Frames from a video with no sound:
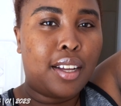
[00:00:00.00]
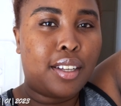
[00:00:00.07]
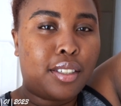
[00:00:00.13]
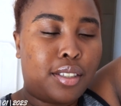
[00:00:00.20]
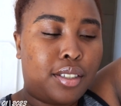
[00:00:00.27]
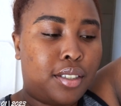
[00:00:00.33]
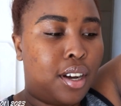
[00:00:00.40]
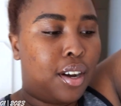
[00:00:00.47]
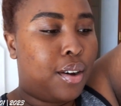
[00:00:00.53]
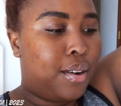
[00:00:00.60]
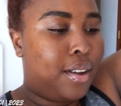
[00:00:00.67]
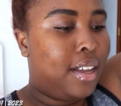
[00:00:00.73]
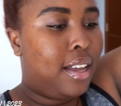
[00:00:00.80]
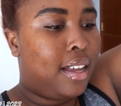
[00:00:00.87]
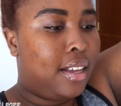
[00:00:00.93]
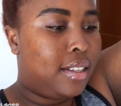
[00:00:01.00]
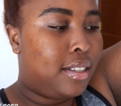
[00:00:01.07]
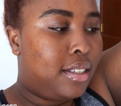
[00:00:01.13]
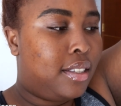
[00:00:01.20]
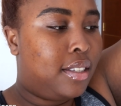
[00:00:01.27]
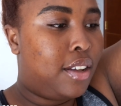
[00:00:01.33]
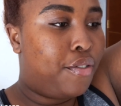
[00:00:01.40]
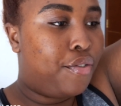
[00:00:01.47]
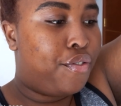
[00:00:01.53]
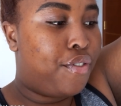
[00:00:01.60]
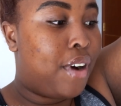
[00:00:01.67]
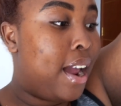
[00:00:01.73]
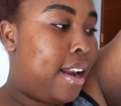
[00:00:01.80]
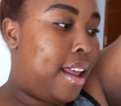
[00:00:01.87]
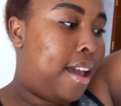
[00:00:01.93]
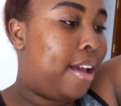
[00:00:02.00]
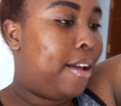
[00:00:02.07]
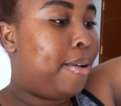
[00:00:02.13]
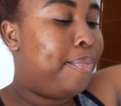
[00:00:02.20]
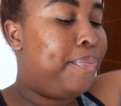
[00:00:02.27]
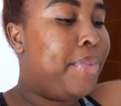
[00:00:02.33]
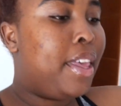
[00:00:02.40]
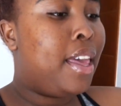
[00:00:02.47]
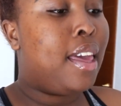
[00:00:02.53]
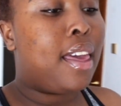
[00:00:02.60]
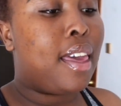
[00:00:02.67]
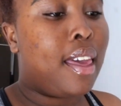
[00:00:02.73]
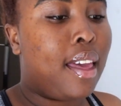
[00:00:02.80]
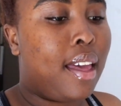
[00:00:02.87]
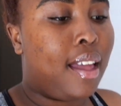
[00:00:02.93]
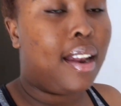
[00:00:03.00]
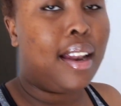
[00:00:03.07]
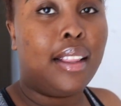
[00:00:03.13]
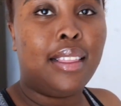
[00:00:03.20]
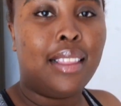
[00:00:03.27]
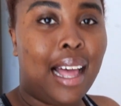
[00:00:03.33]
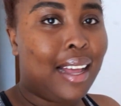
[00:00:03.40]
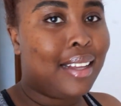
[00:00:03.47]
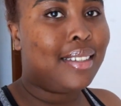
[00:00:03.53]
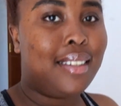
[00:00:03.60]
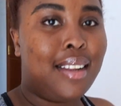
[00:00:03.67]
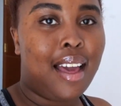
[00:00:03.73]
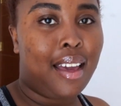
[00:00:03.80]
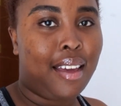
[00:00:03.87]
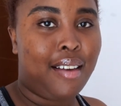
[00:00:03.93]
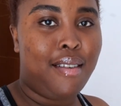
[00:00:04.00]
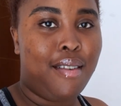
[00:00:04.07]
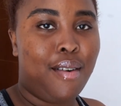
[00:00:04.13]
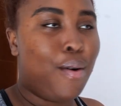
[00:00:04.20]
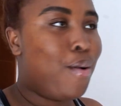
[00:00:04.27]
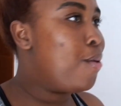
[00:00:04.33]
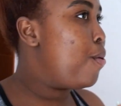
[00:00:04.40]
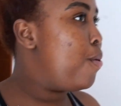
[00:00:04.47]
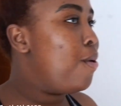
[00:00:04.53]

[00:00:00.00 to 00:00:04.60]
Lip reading: So it's Friday, and last night, y'all,